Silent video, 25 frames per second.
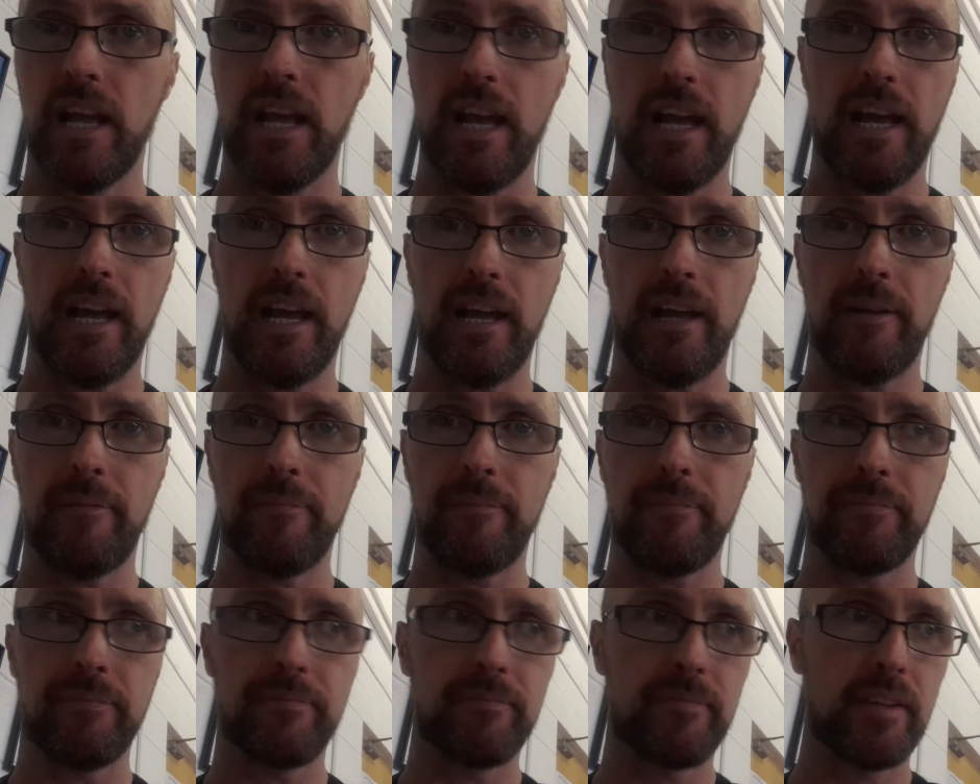
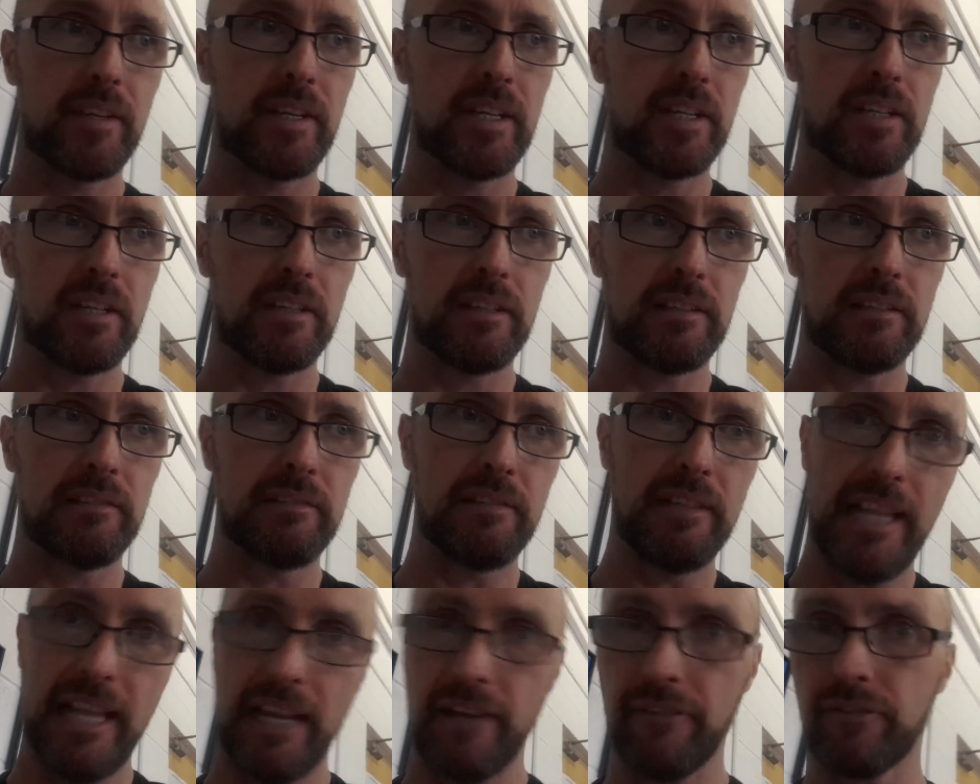
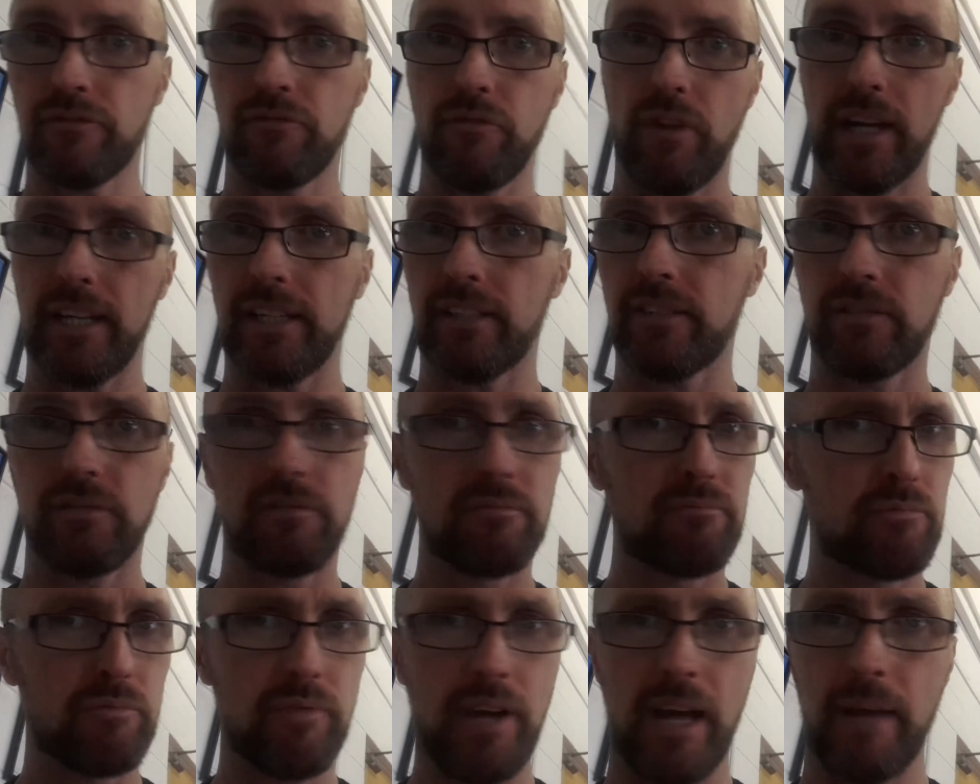left, right,
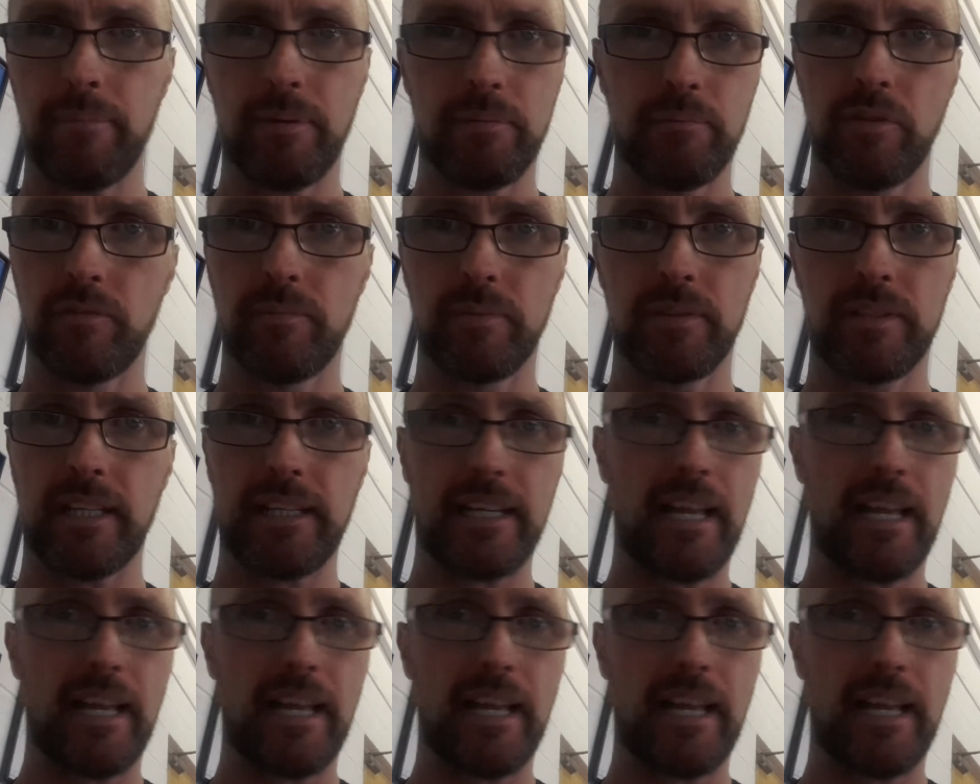rapid movements.